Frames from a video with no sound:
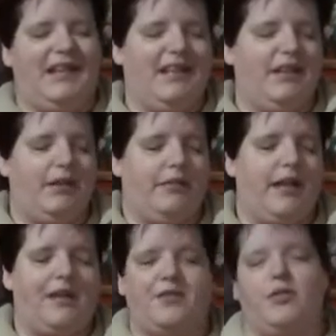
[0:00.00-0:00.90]
You know,
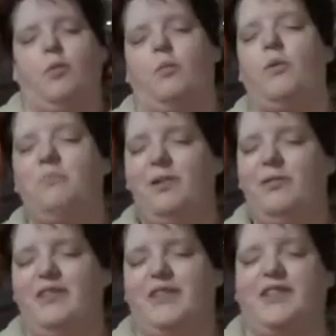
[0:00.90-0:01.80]
that's not what
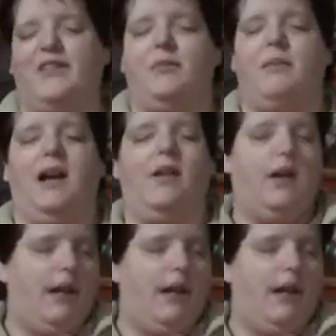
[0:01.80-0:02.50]
movies are about.